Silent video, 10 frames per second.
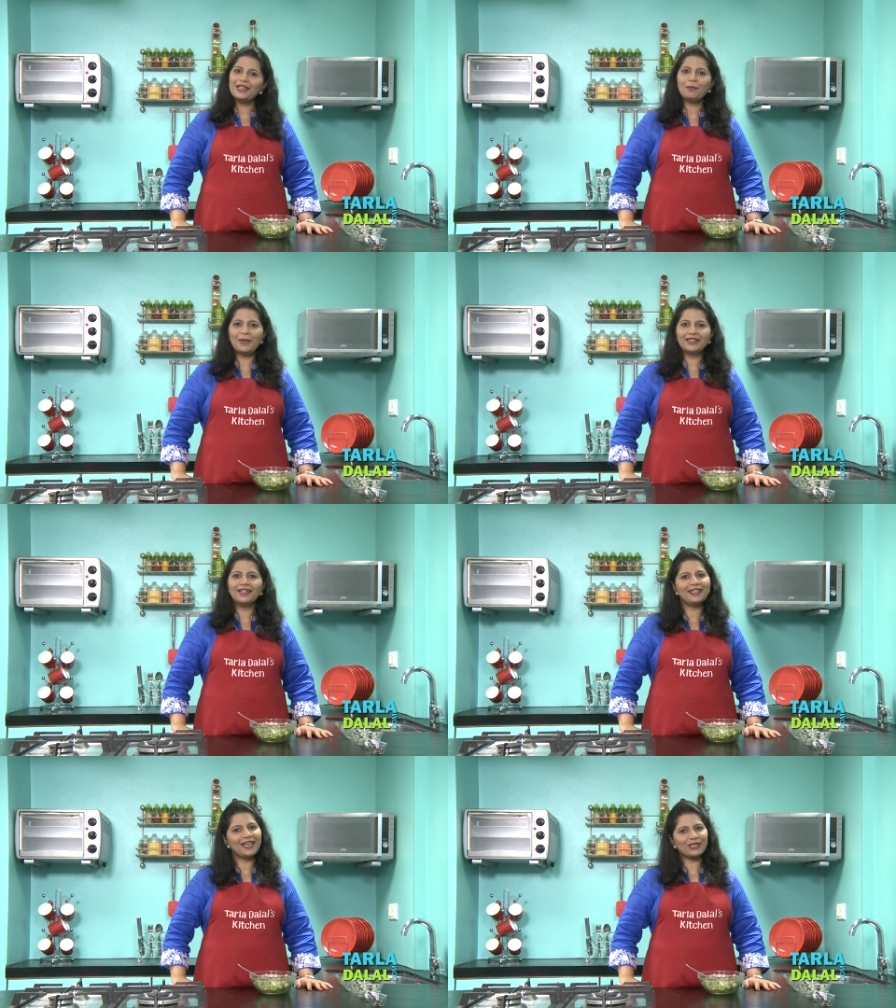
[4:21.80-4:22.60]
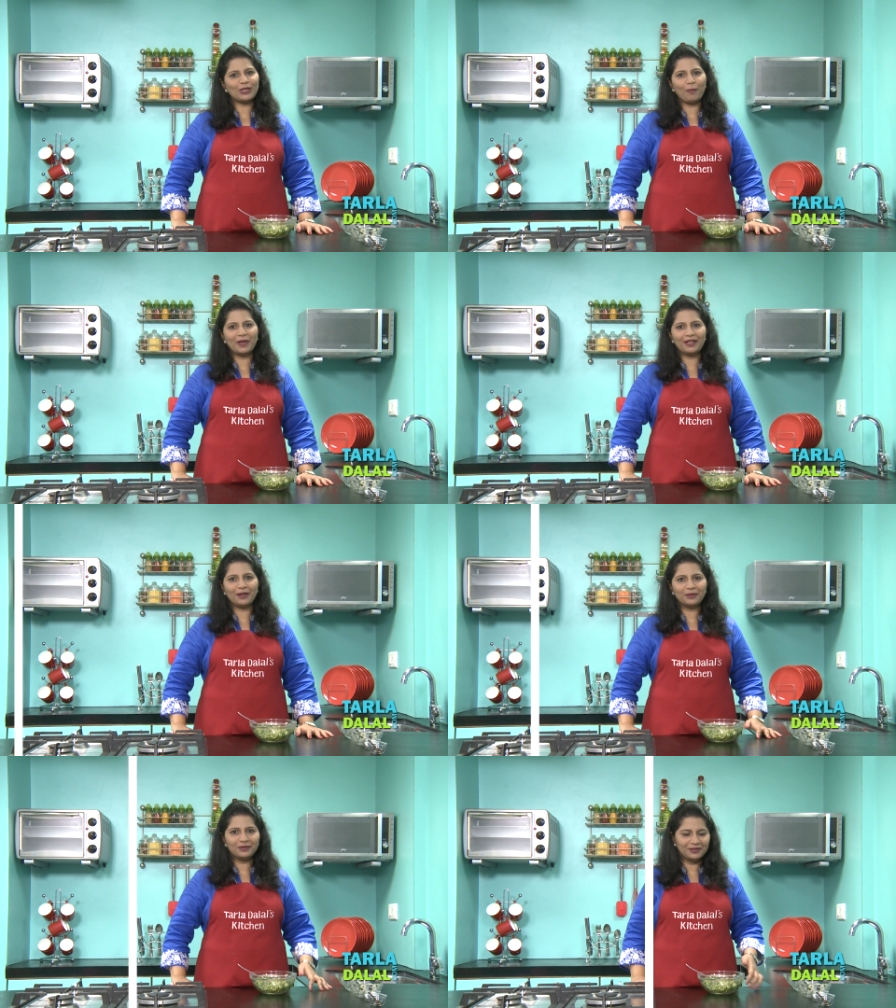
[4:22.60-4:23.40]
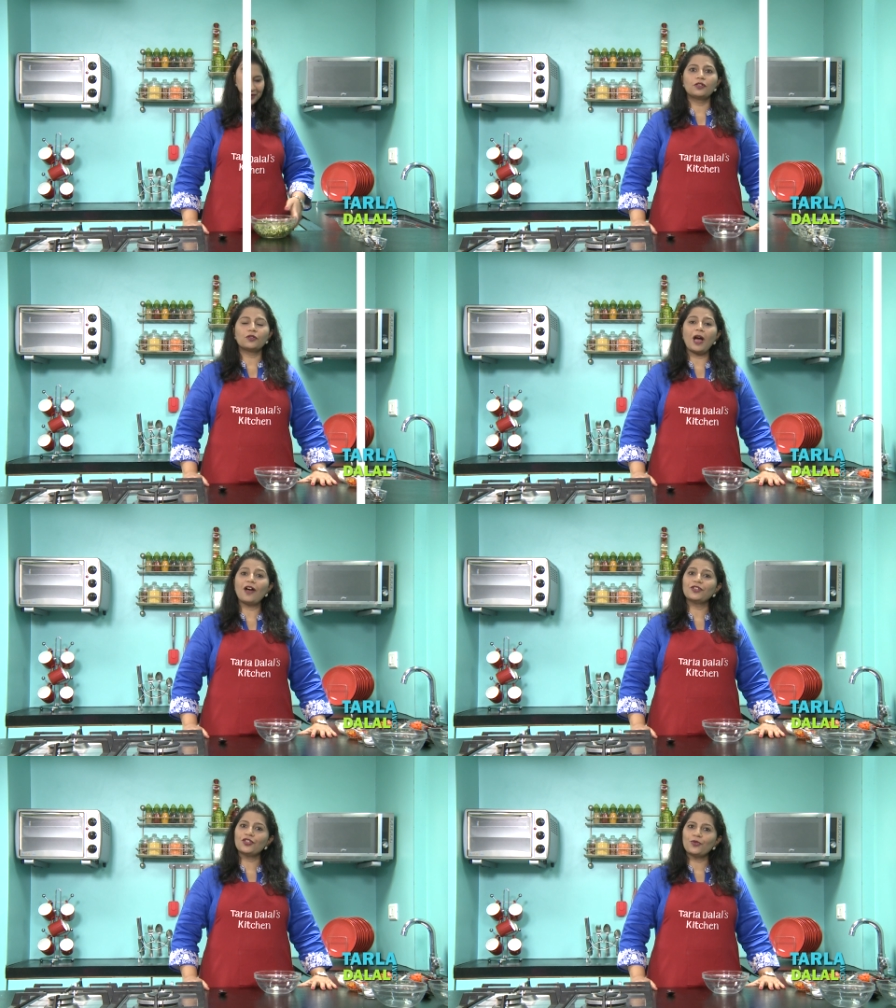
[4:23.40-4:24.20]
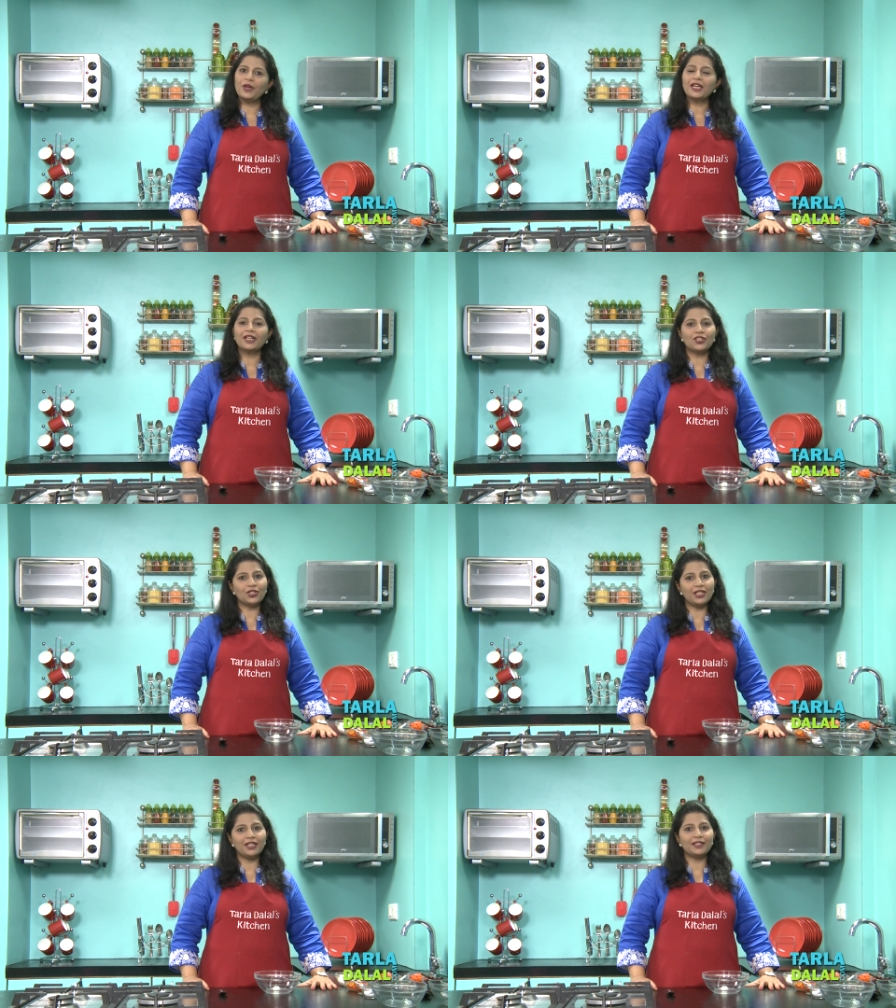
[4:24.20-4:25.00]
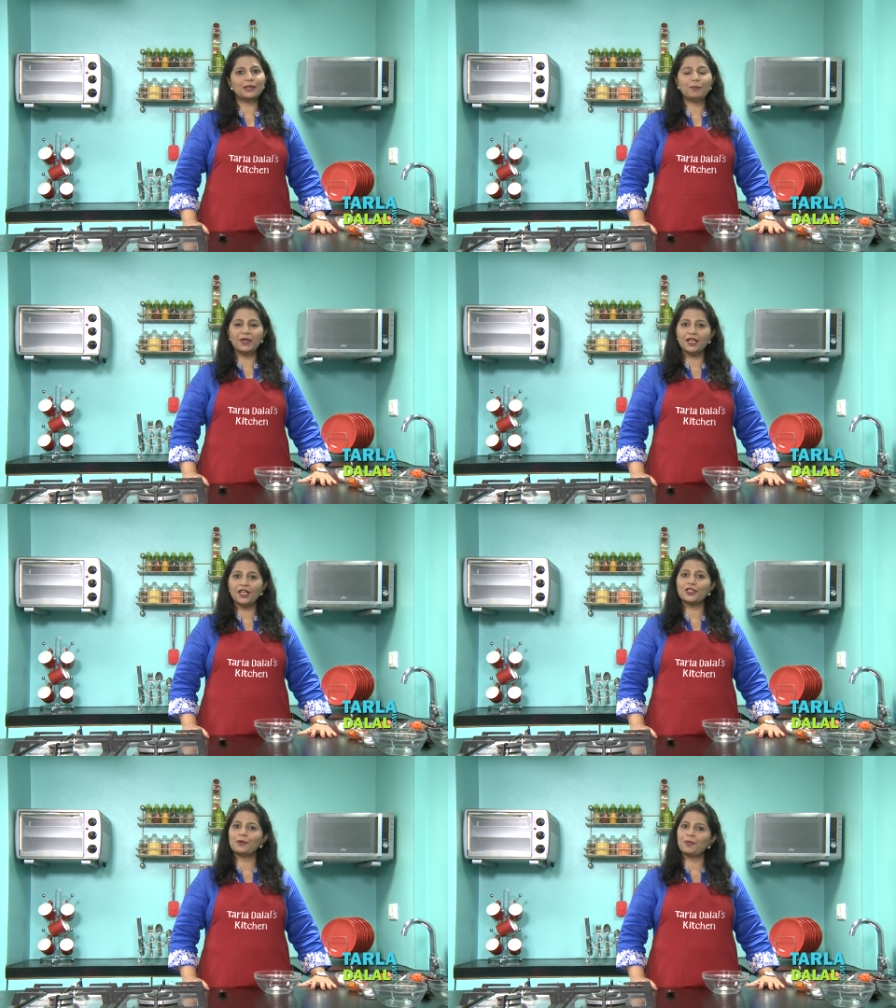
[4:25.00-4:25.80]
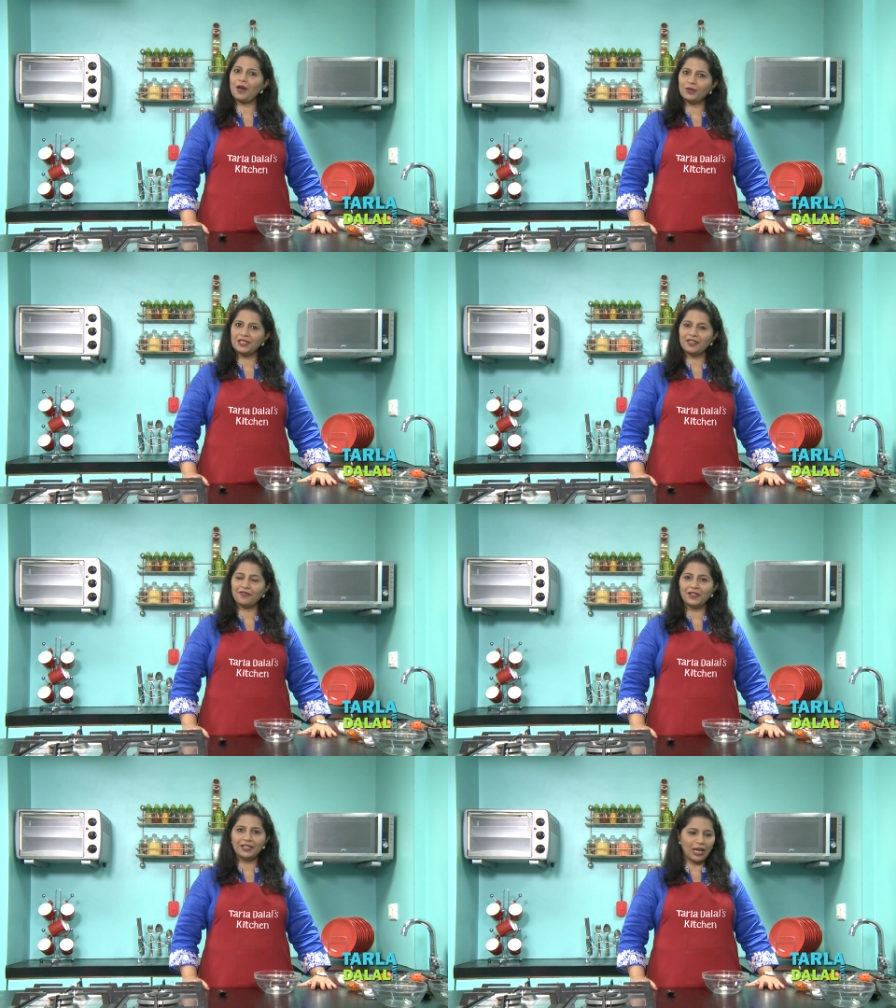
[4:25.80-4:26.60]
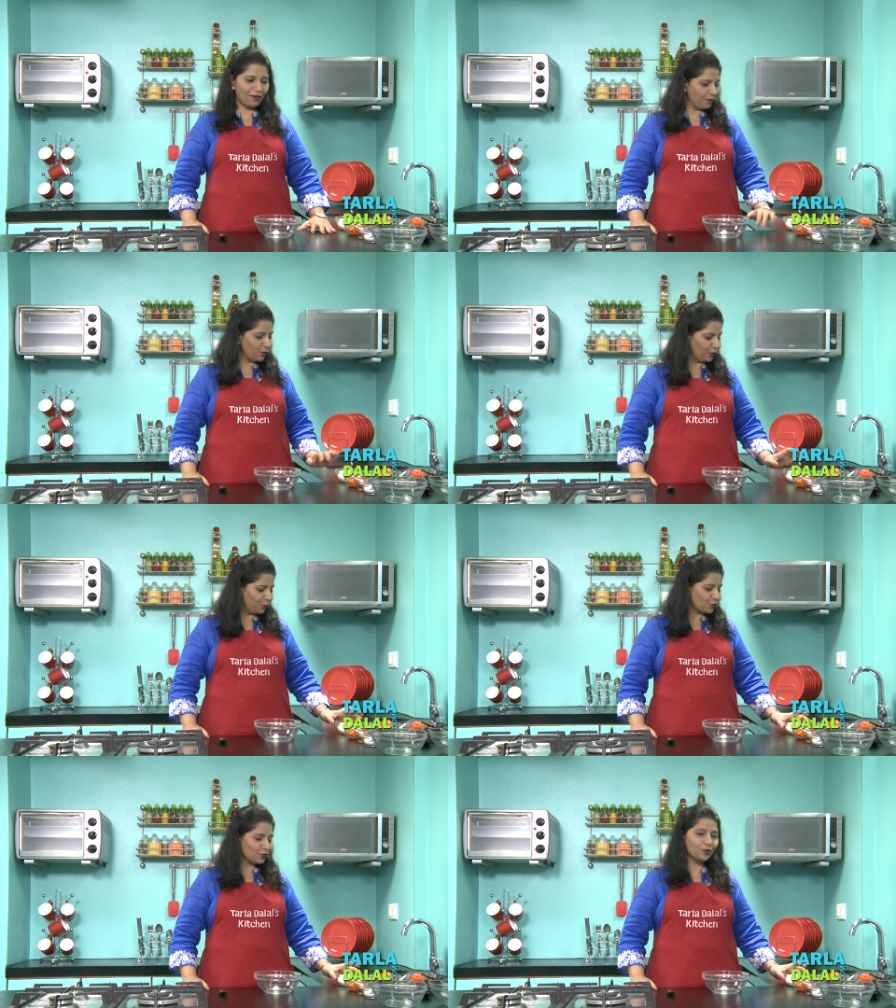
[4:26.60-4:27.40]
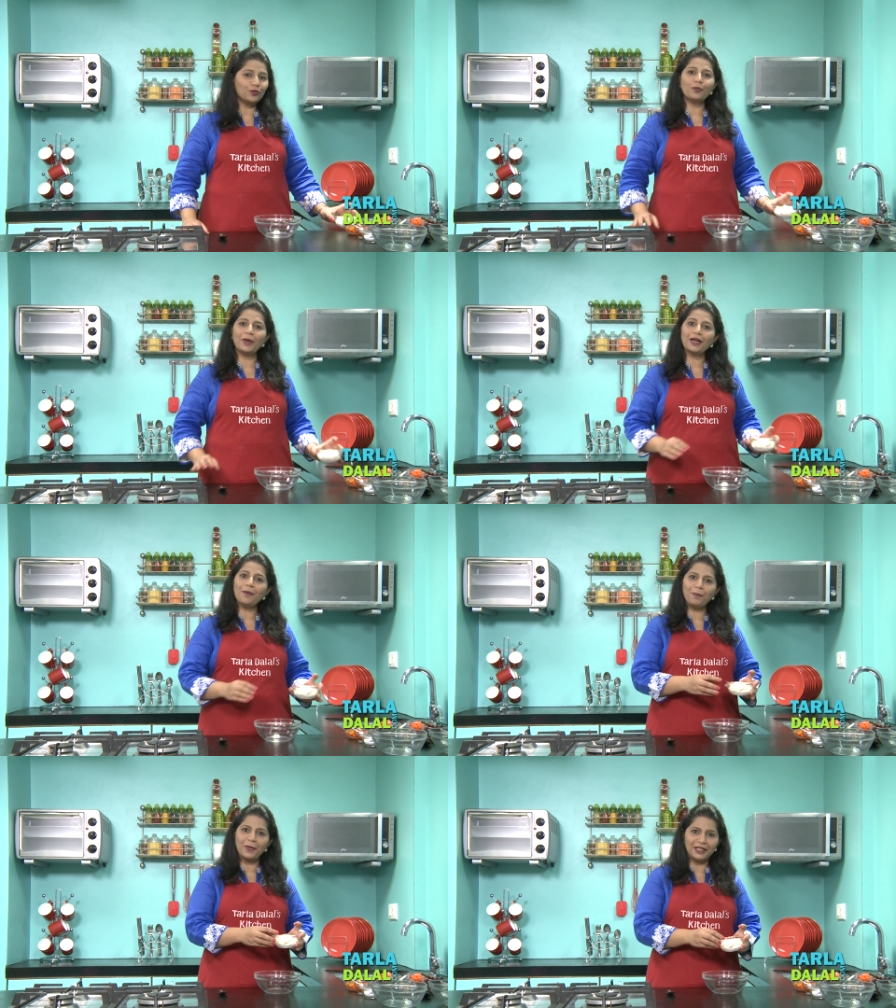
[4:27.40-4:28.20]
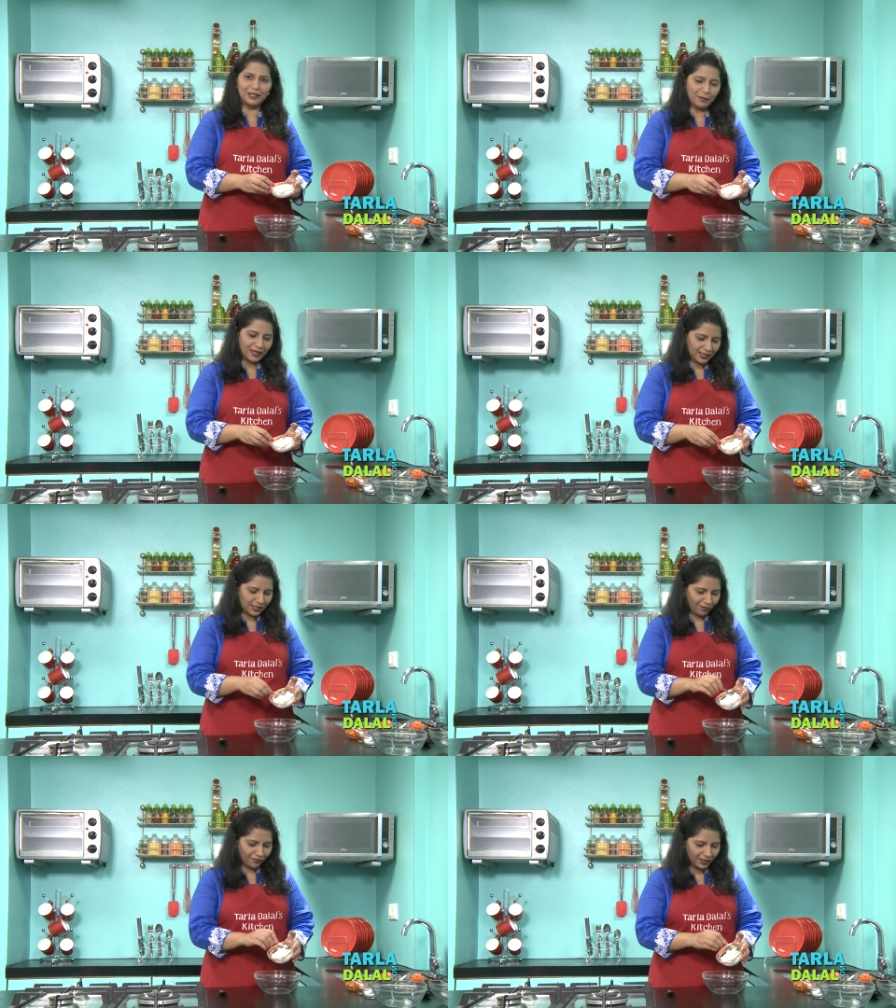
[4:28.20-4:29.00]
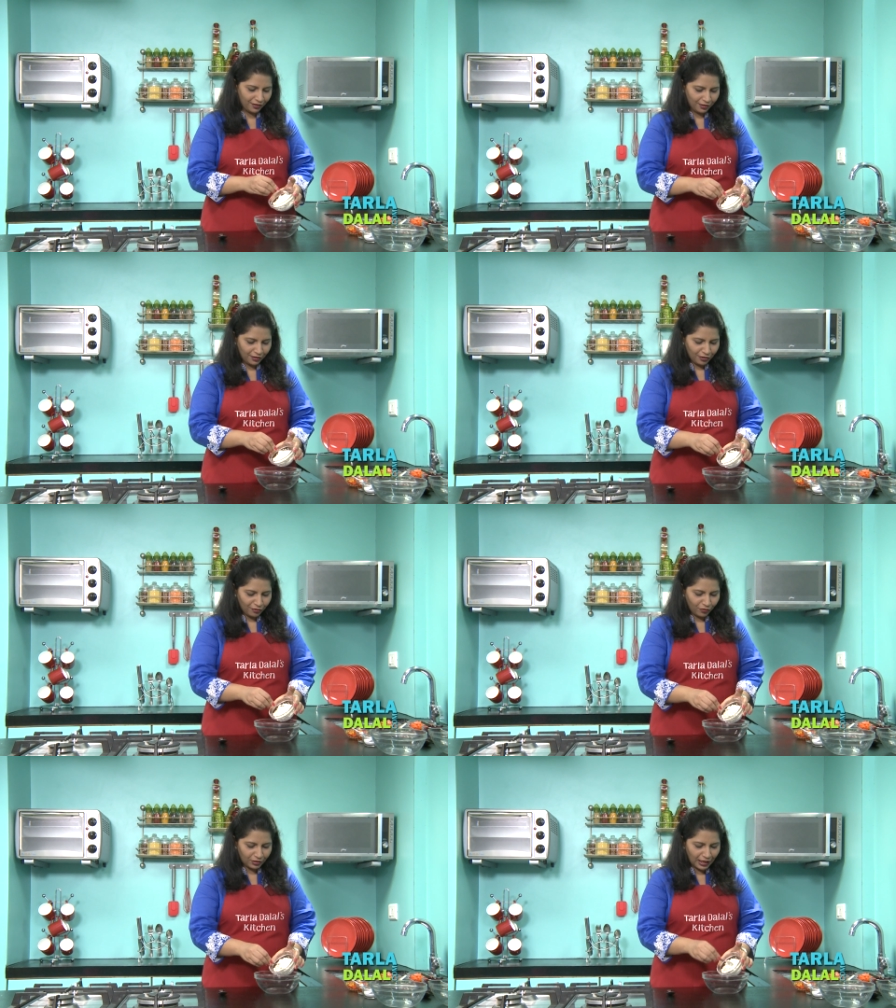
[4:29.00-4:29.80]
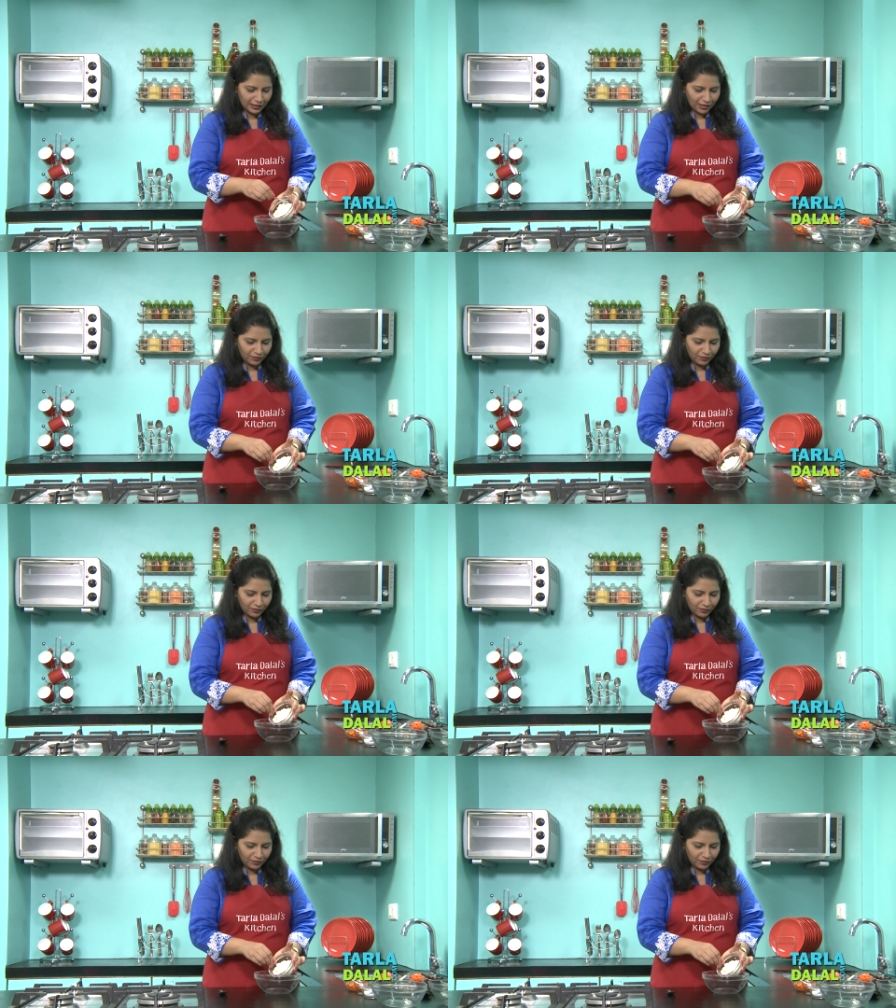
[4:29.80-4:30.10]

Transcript: and make the next topping now. So after showing a cheese, spinach, sprout stuffing, now I'm going to show you to make a paneer based stuffing. For that I have